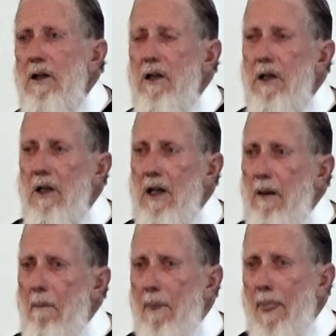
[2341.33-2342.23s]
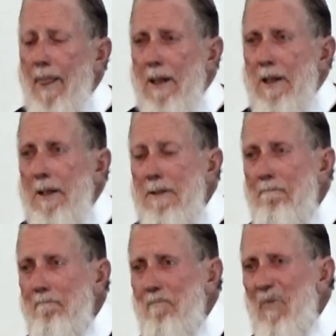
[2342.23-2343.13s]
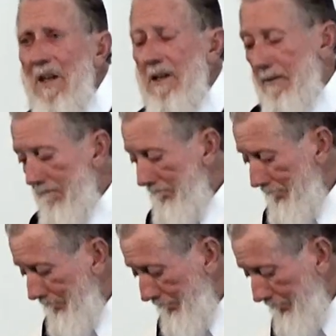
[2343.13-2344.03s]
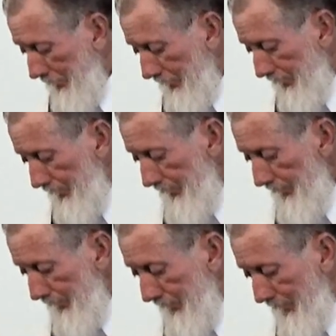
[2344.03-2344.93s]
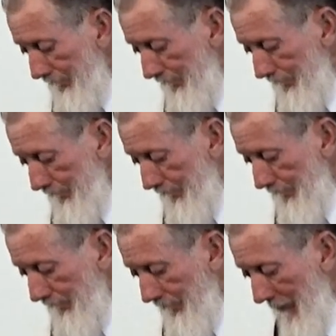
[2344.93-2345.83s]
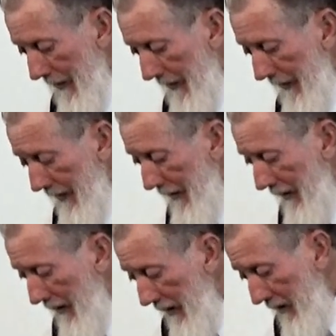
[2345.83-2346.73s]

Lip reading: No one is speaking in this clip.